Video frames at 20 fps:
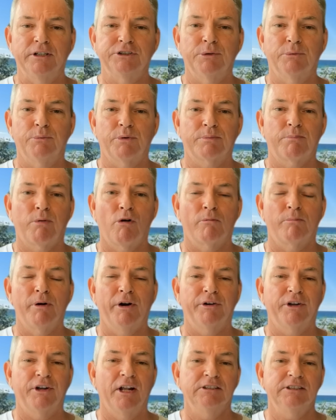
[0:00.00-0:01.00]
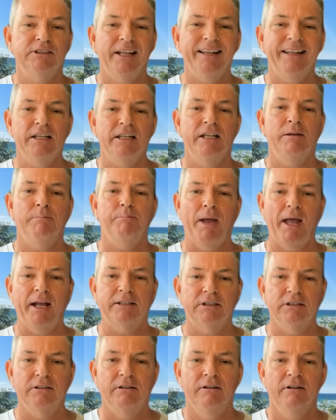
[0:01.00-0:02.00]
friendship with Paul Brereton? Has that
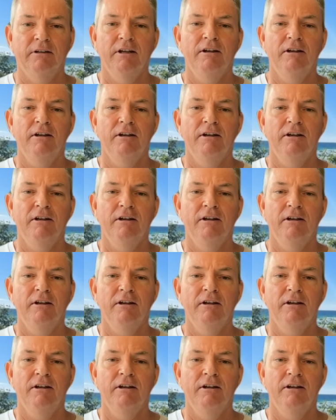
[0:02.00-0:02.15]
impacted